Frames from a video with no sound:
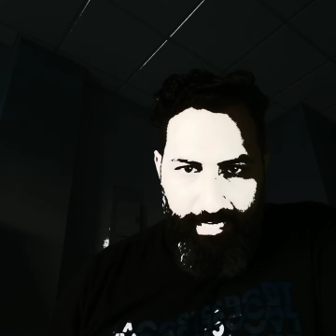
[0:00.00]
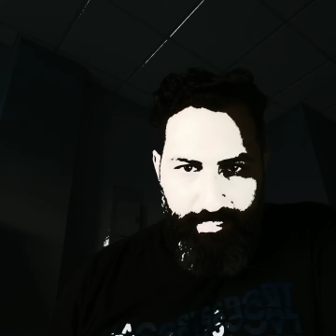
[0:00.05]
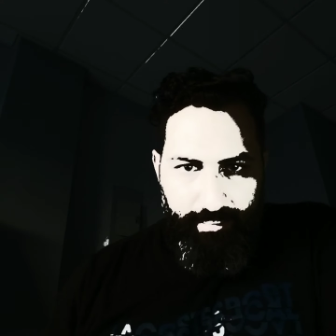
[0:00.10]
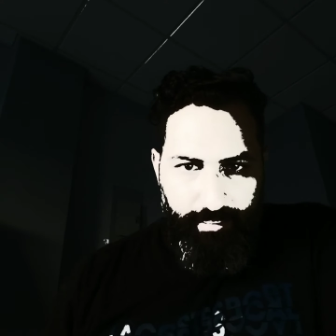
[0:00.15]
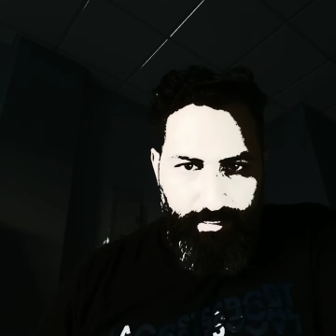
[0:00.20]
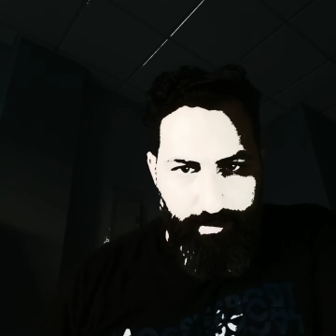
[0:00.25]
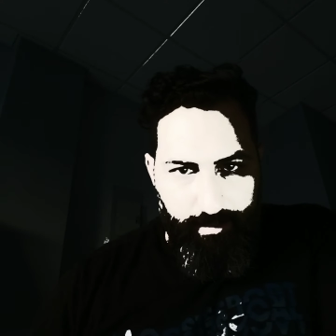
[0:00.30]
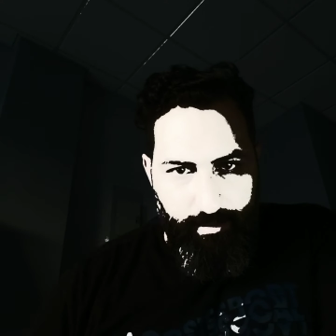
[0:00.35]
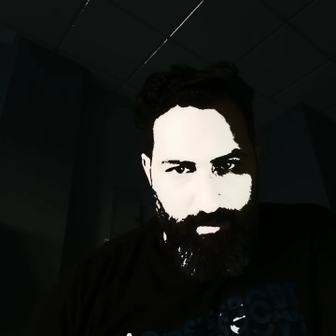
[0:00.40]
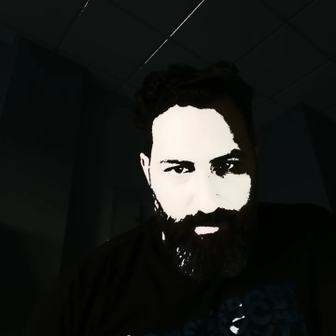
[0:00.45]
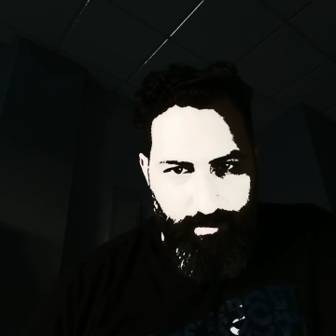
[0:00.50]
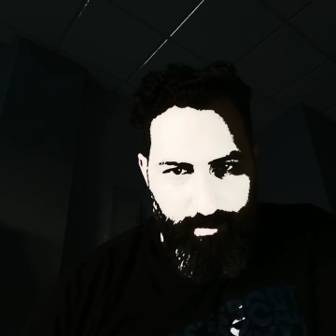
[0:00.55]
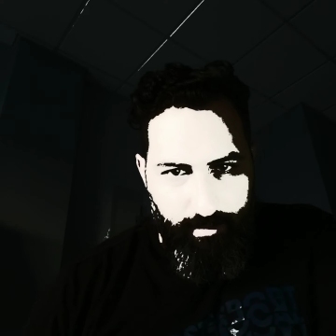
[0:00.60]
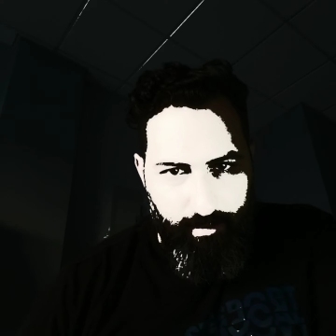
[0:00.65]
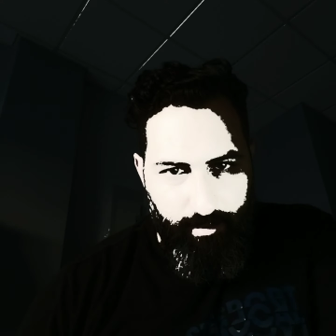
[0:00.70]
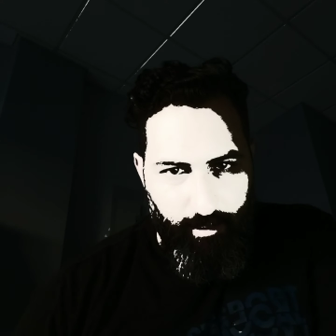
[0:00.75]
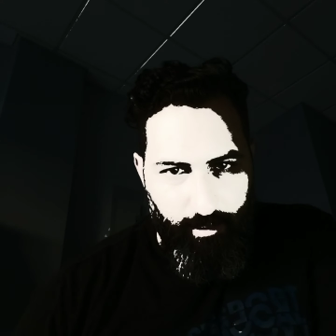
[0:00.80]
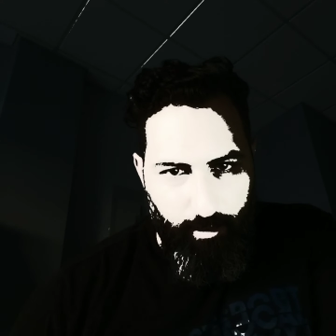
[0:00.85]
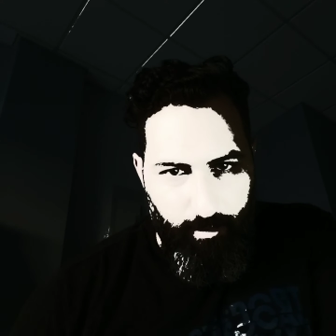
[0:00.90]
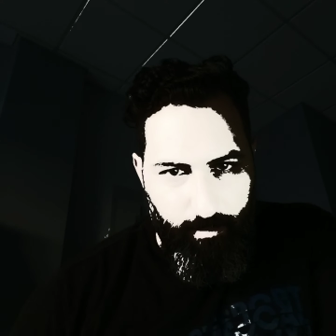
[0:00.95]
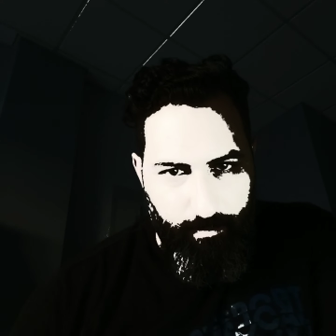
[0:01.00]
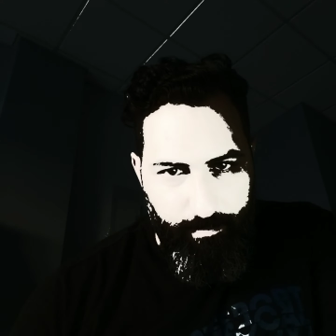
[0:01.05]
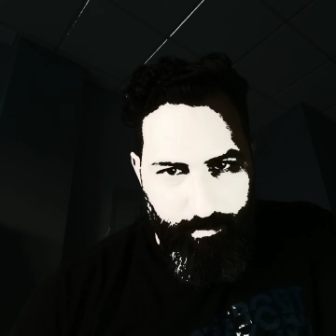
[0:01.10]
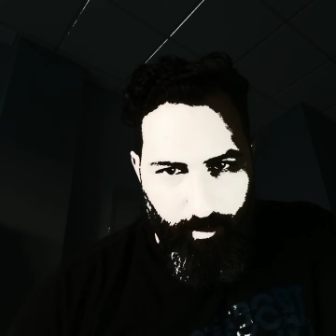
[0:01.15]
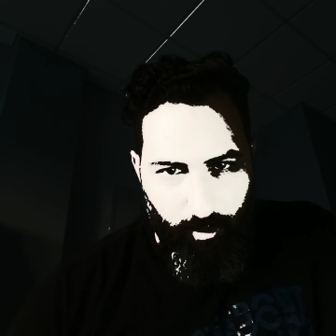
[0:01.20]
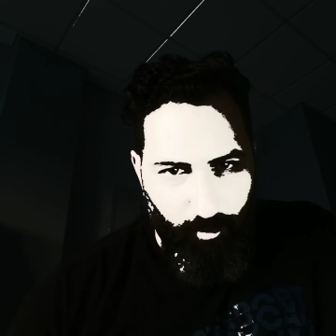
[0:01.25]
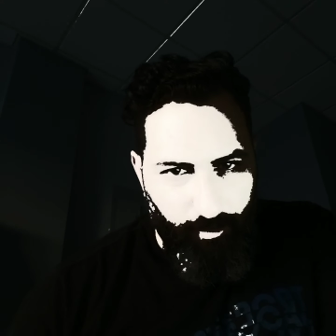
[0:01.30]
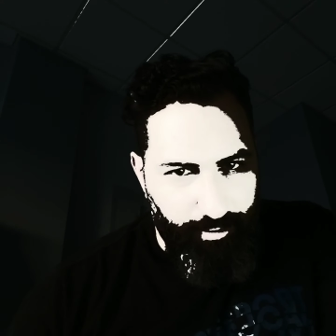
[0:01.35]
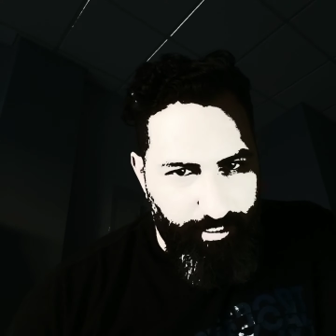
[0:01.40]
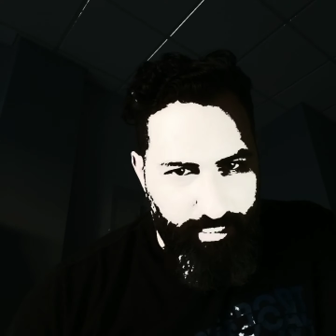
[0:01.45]
And
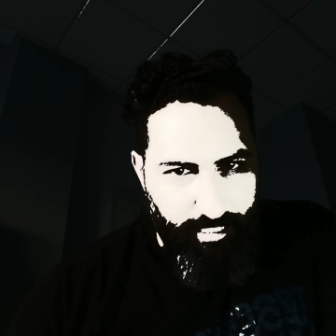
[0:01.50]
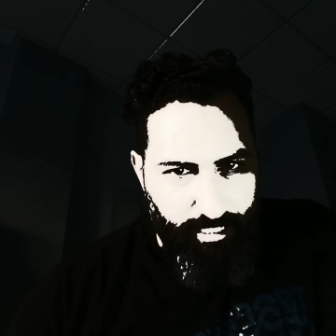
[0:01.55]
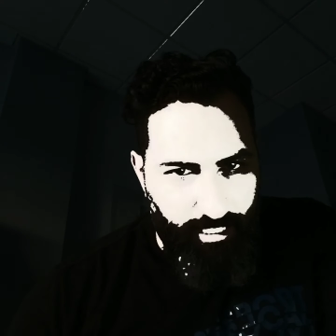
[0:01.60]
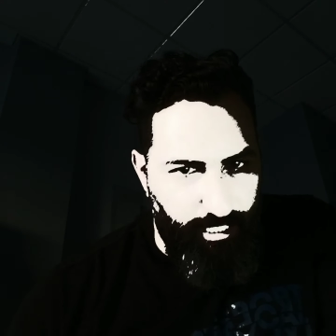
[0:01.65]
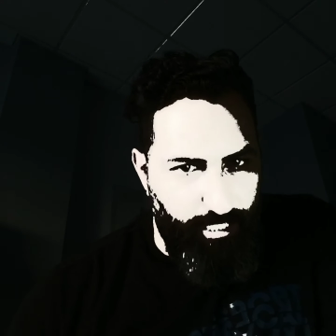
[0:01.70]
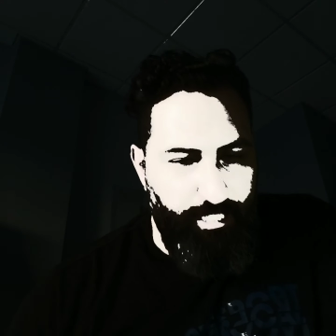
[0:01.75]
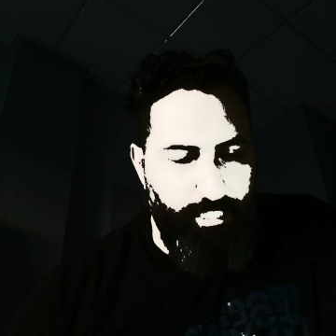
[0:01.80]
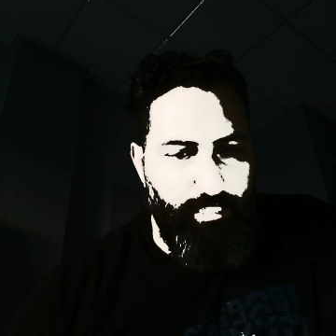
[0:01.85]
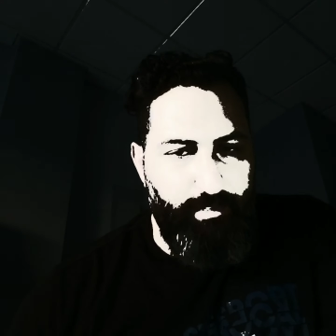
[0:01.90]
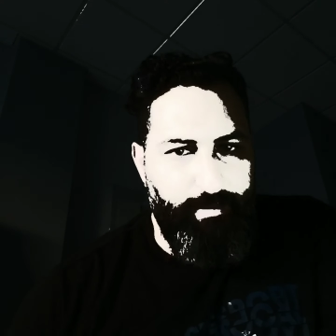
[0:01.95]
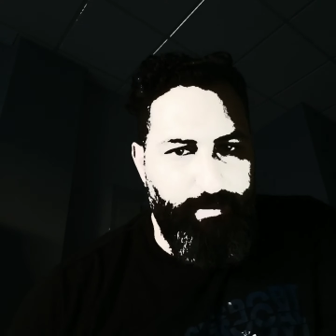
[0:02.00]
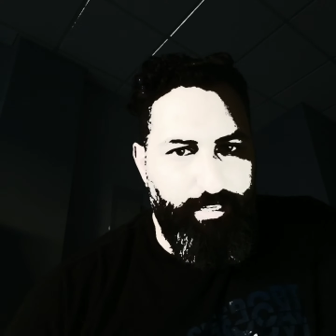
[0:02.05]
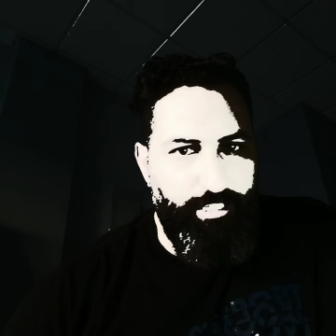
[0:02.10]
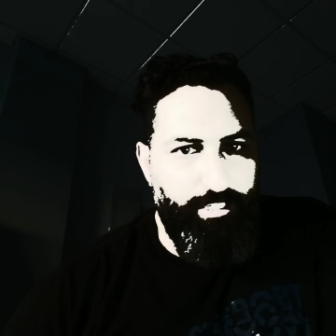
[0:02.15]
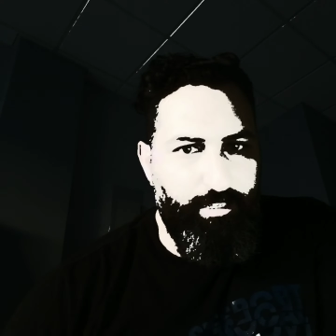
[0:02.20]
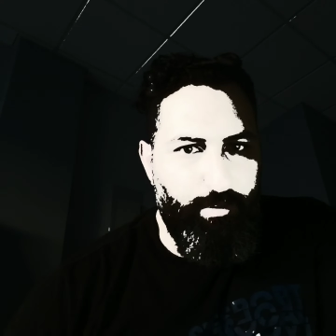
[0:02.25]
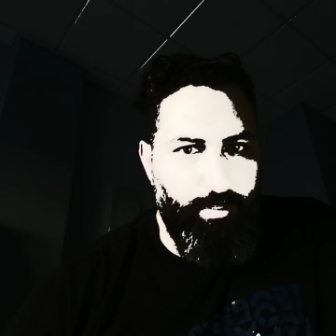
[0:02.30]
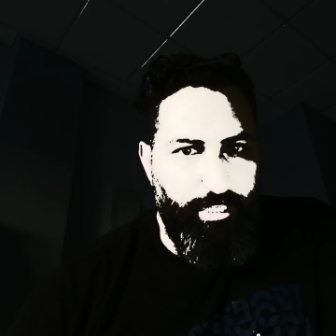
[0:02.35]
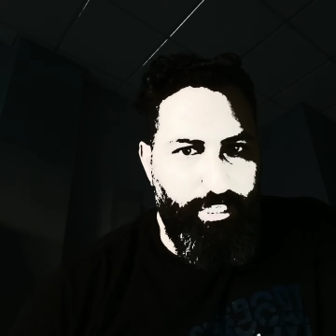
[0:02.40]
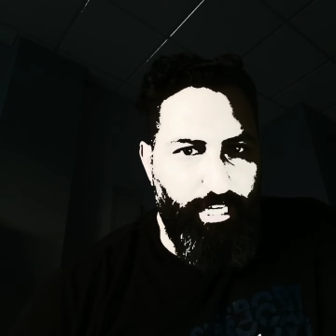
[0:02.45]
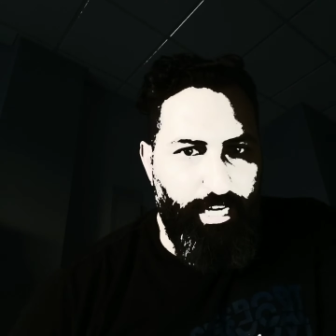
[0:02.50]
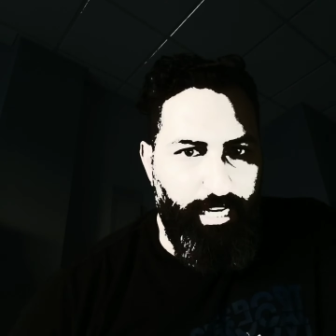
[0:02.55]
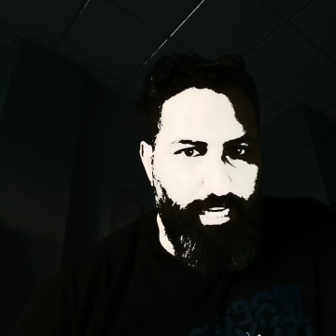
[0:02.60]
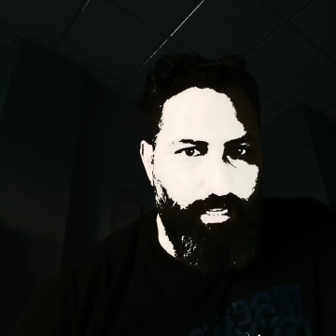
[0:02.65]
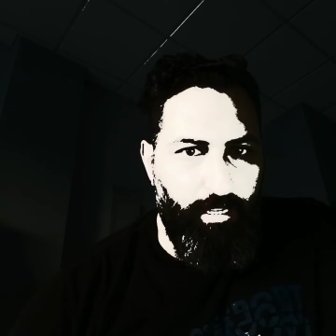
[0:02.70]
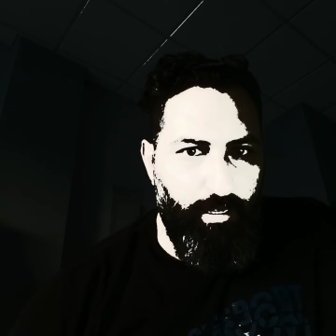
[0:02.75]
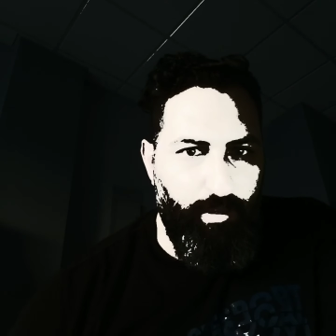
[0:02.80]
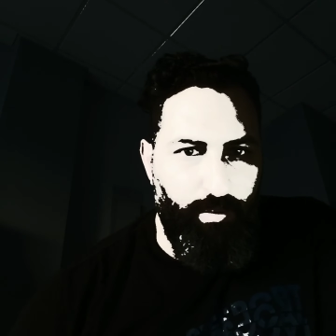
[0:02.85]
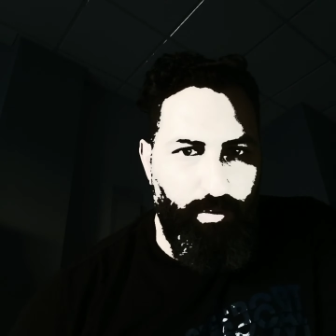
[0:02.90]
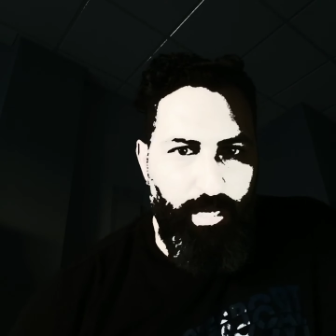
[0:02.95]
all the discussions about Jewish
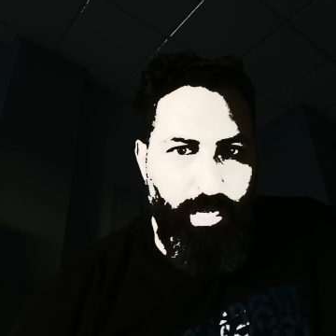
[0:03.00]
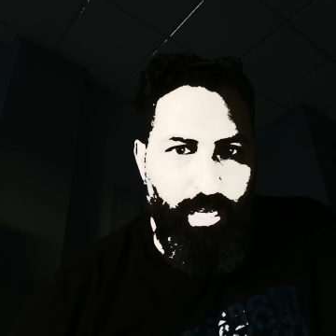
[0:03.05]
IQ,